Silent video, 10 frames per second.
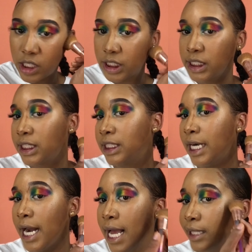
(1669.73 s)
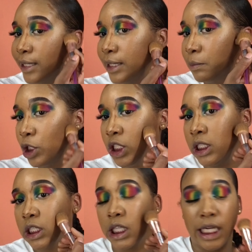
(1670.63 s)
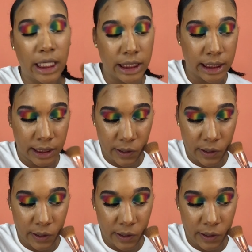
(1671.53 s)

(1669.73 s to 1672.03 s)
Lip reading: Snatch them cheeks, ladies.